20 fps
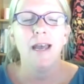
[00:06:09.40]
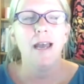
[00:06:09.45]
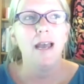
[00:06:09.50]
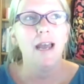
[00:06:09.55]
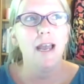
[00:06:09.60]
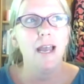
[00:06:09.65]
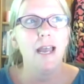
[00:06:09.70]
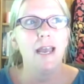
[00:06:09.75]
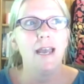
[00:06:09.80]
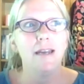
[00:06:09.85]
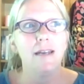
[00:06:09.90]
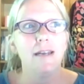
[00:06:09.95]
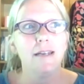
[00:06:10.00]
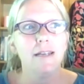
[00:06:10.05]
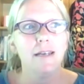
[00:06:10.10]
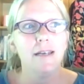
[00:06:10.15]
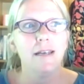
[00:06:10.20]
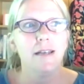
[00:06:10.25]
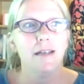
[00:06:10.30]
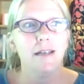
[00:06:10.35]
And
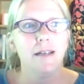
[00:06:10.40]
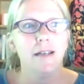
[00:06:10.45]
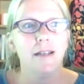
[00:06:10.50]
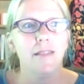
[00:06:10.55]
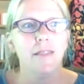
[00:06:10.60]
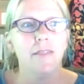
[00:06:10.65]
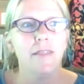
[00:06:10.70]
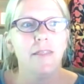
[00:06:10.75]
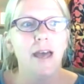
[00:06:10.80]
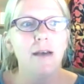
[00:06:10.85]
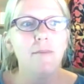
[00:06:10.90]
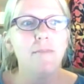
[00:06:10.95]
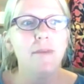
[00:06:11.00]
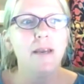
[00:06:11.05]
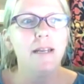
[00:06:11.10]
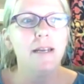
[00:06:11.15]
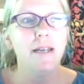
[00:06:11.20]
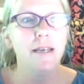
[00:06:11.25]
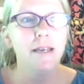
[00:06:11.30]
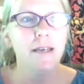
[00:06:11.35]
that
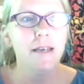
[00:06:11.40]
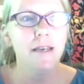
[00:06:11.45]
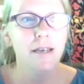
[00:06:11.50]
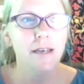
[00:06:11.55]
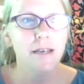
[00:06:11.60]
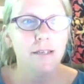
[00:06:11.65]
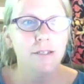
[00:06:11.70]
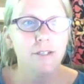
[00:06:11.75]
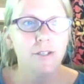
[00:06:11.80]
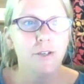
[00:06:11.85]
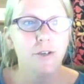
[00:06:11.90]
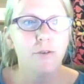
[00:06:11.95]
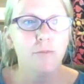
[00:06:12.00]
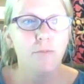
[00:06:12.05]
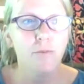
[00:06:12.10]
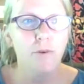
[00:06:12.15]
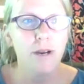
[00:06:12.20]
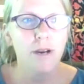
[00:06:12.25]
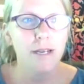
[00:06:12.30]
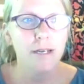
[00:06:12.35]
meeting is to
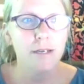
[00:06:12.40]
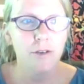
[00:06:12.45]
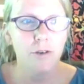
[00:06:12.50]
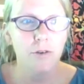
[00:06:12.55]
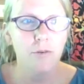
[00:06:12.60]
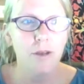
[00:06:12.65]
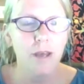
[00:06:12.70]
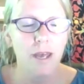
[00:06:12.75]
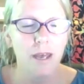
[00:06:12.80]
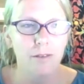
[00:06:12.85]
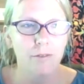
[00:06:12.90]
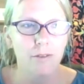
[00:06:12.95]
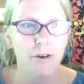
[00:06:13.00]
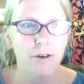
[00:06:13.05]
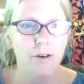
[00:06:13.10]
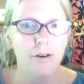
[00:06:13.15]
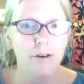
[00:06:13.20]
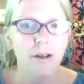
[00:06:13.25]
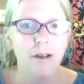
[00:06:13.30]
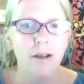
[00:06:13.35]
bring
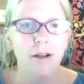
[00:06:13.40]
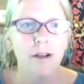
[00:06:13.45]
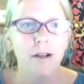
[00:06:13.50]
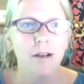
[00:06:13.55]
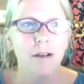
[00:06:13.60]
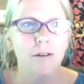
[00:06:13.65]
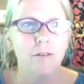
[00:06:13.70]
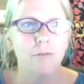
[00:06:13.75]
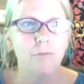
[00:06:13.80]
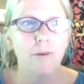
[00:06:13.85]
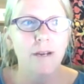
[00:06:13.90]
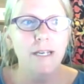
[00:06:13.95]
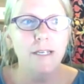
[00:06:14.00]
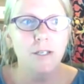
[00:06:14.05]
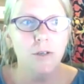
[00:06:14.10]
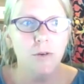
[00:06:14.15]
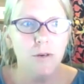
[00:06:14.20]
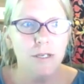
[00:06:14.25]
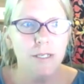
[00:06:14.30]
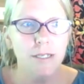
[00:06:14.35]
together
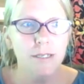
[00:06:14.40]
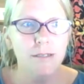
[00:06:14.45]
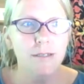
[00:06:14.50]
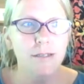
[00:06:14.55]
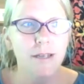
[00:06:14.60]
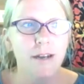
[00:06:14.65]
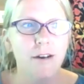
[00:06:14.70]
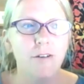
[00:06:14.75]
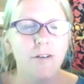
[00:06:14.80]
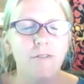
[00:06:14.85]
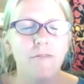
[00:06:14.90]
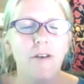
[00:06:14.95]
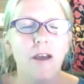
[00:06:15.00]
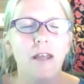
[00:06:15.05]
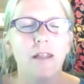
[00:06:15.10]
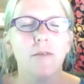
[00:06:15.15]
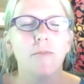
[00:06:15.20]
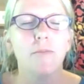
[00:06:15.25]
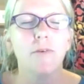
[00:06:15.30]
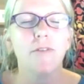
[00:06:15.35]
resources that are
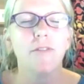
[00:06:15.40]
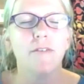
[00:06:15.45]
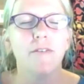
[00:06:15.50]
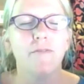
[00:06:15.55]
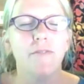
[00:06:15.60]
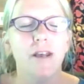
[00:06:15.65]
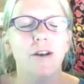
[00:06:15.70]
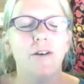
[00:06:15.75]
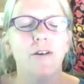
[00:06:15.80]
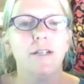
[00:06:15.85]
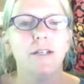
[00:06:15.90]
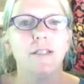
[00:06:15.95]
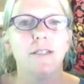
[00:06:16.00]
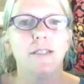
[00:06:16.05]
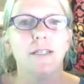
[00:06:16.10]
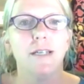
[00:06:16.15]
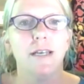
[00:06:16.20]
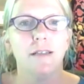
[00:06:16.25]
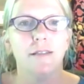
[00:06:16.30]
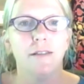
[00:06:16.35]
available that
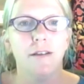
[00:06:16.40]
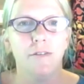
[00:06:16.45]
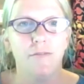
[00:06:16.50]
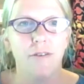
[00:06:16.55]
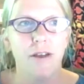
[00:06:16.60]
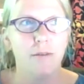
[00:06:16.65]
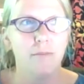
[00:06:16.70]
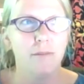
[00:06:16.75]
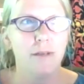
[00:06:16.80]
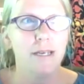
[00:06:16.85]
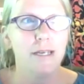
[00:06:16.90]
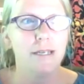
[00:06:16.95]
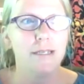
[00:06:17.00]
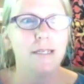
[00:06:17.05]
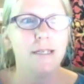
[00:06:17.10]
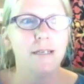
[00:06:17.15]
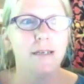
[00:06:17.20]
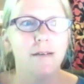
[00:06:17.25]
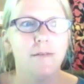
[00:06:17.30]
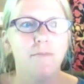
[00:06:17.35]
veterans and their
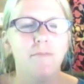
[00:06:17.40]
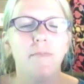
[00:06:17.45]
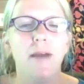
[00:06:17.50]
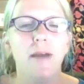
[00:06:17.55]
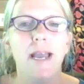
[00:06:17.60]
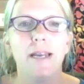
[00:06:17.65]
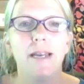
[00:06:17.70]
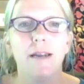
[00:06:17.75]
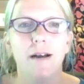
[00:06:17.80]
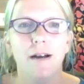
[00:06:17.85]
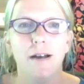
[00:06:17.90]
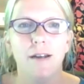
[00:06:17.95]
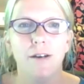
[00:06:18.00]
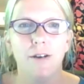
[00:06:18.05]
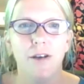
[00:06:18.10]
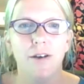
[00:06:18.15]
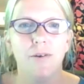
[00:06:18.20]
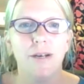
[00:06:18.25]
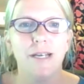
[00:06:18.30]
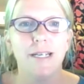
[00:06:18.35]
families may not
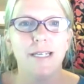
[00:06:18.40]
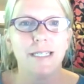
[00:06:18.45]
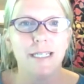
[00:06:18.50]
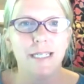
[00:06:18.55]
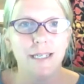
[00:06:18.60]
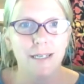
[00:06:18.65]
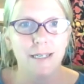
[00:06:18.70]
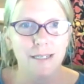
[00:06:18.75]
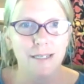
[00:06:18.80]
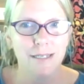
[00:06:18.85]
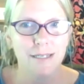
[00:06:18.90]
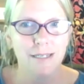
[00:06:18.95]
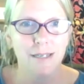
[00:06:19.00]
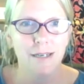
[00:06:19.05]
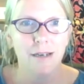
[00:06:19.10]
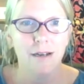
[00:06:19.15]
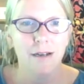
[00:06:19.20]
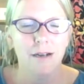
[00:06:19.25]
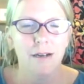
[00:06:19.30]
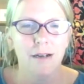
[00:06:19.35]
know exist.
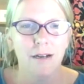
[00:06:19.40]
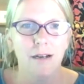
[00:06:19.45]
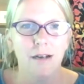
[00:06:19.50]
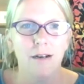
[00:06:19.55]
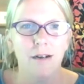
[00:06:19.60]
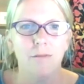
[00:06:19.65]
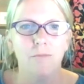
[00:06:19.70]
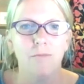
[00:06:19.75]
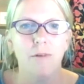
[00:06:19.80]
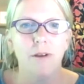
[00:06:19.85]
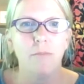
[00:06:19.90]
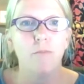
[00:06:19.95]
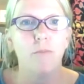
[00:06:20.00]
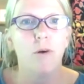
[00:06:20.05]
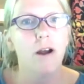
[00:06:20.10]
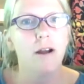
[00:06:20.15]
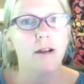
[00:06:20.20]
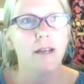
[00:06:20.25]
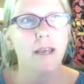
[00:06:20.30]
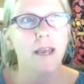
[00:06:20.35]
We
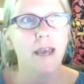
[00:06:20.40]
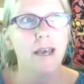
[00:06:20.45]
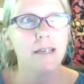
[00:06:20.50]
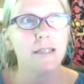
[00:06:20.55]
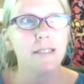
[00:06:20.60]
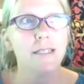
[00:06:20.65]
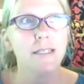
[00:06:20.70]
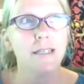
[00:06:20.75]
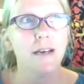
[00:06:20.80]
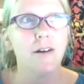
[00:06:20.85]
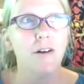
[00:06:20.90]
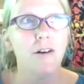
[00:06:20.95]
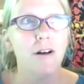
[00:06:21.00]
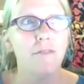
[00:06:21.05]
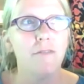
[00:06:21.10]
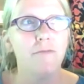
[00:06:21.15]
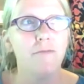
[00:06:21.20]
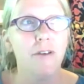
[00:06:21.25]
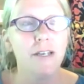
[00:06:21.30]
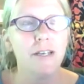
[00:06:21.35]
broadcast
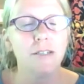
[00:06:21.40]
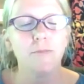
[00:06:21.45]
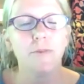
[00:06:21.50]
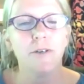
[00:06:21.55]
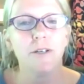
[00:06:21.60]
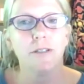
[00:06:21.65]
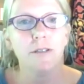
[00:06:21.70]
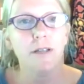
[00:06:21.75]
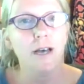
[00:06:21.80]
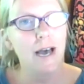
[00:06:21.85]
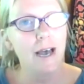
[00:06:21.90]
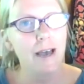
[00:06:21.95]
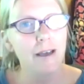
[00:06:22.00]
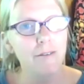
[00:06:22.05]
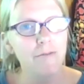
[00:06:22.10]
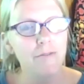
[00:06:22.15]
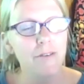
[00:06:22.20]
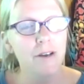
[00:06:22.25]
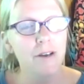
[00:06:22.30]
on Facebook Live.